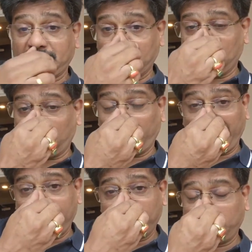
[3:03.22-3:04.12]
So we
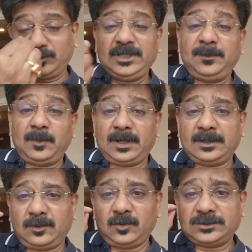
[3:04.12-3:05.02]
have to keep a
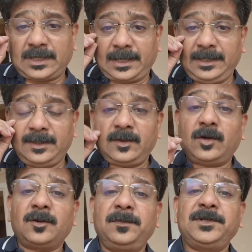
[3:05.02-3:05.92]
close eye
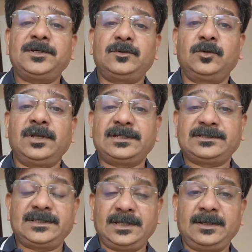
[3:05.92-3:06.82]
on a patient who gets
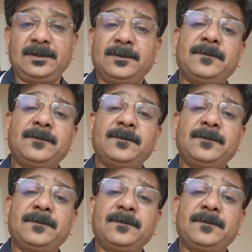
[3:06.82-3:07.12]
sick.